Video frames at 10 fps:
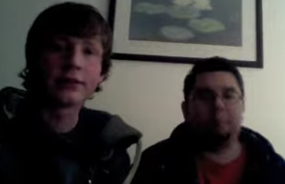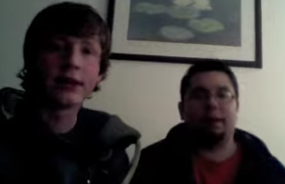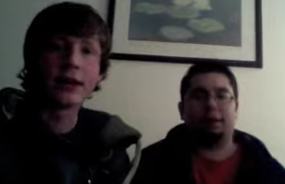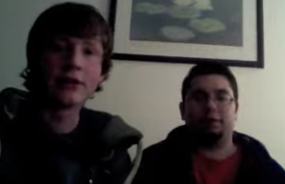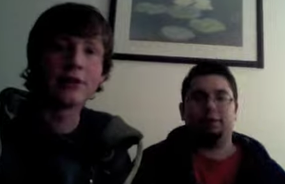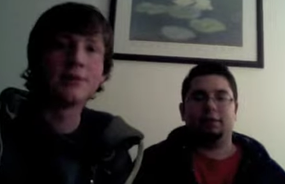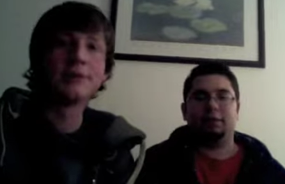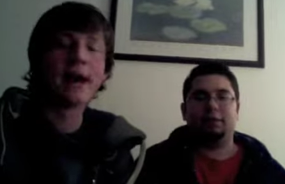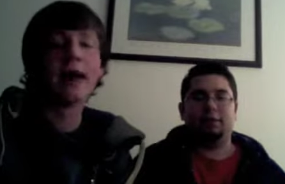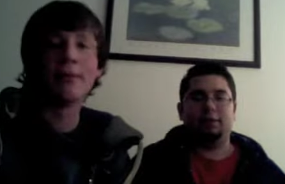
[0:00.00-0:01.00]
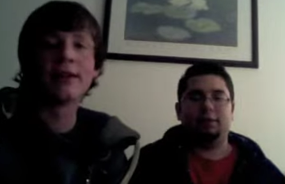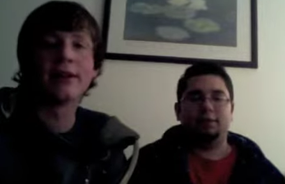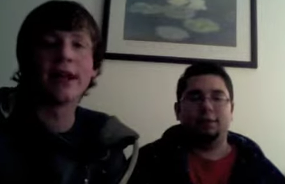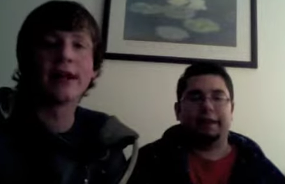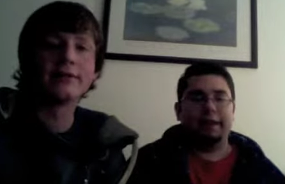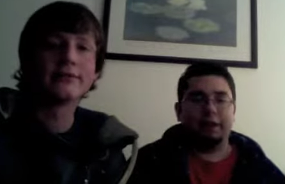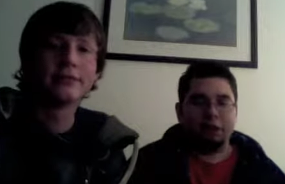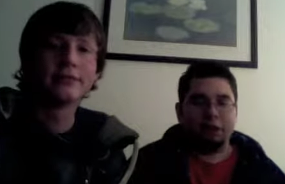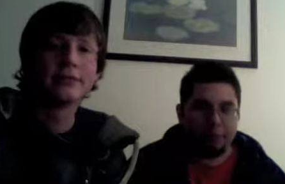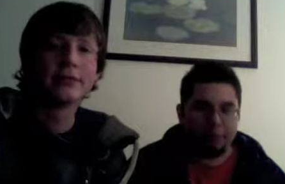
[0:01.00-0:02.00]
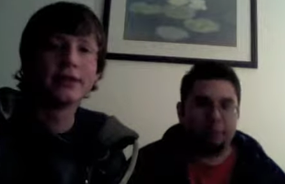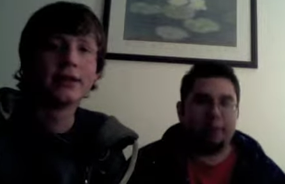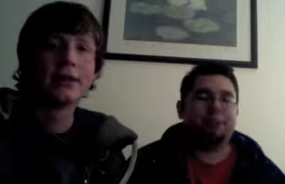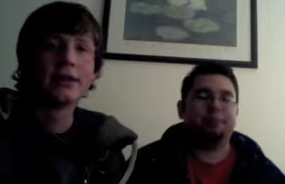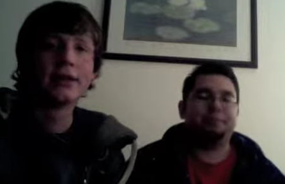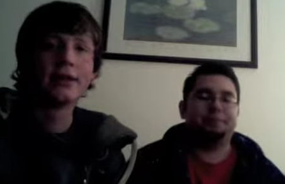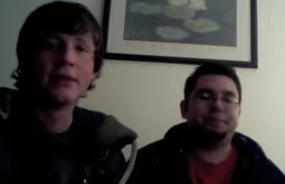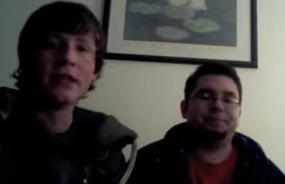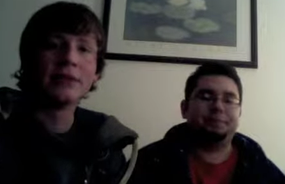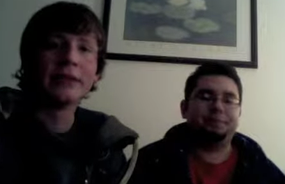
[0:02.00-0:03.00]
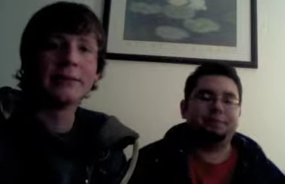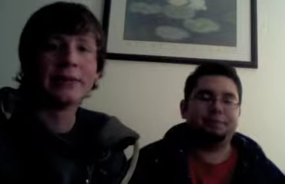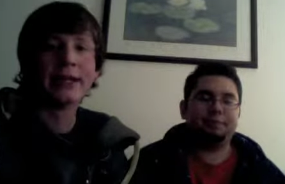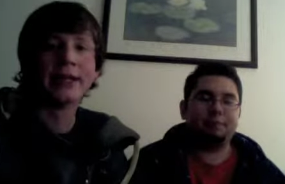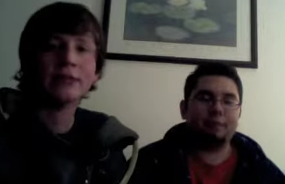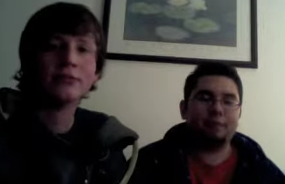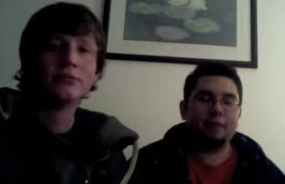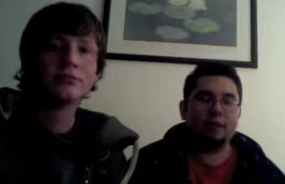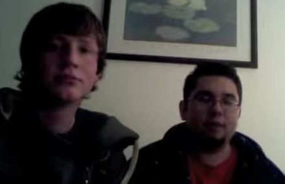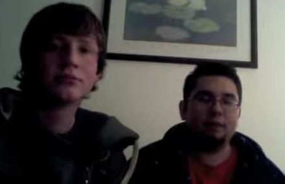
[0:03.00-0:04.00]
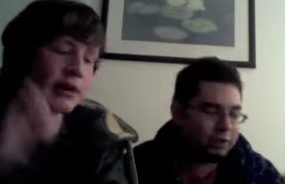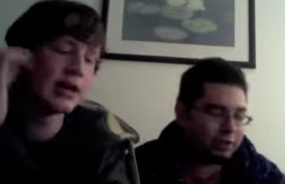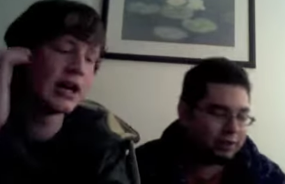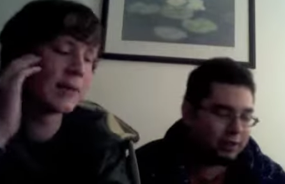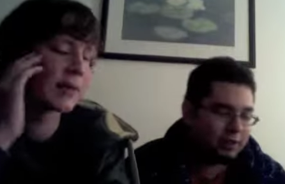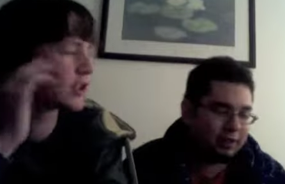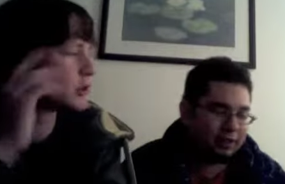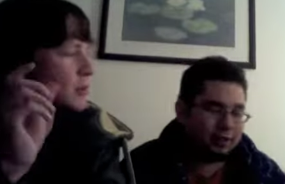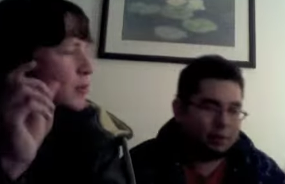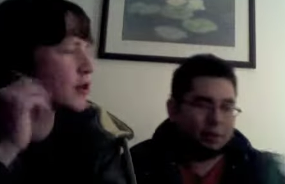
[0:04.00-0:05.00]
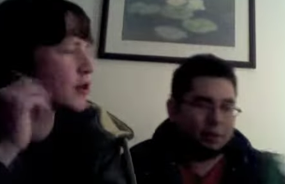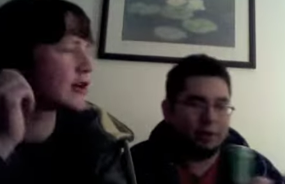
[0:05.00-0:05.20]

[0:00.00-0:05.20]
Speaker 1: better. I'm a little bit mad about that. It could have been better. Yeah. Me, me, me. I'm getting a little bit bored what?